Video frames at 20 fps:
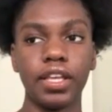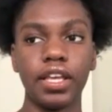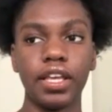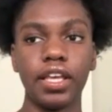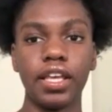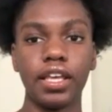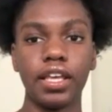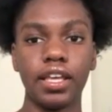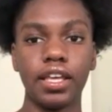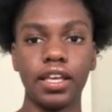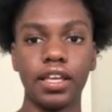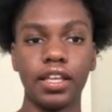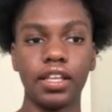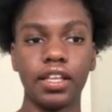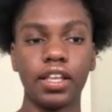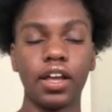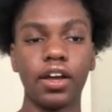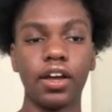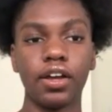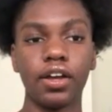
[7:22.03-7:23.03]
he
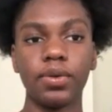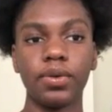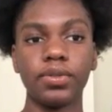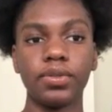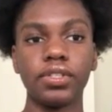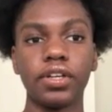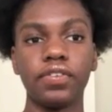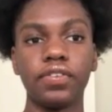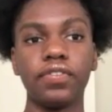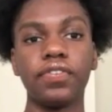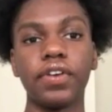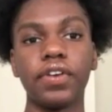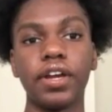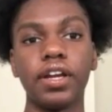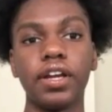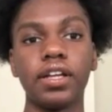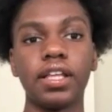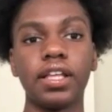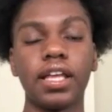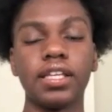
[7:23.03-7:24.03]
thought it was
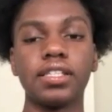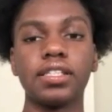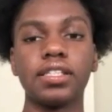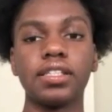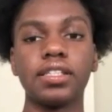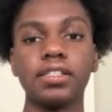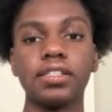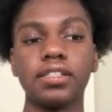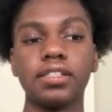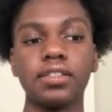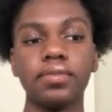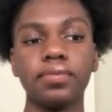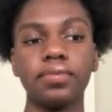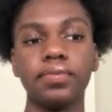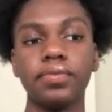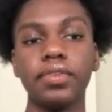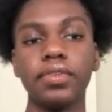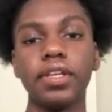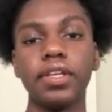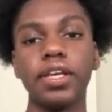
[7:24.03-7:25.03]
unfair that since
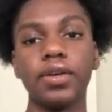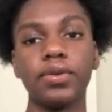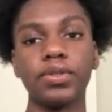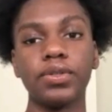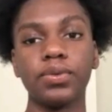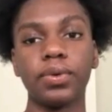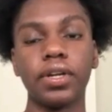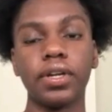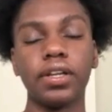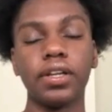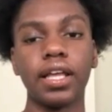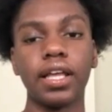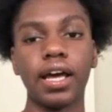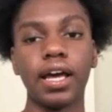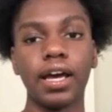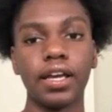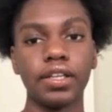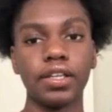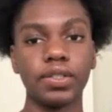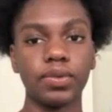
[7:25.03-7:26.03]
he was one of the
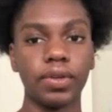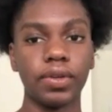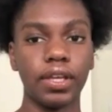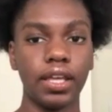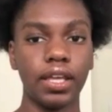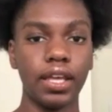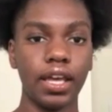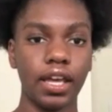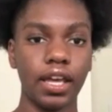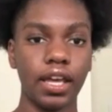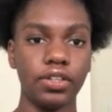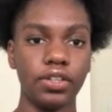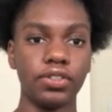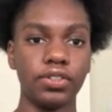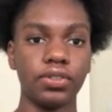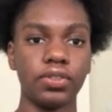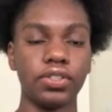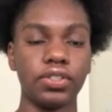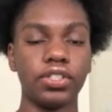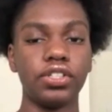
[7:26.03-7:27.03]
highest ranking
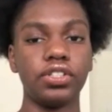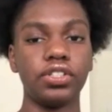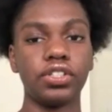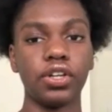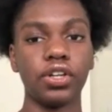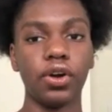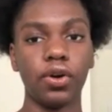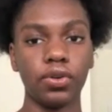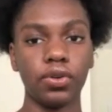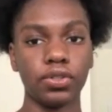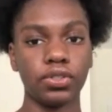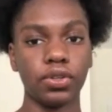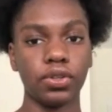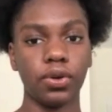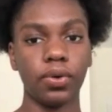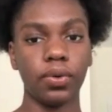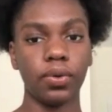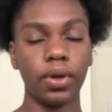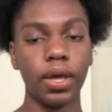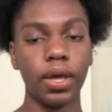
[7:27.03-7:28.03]
angels. He should also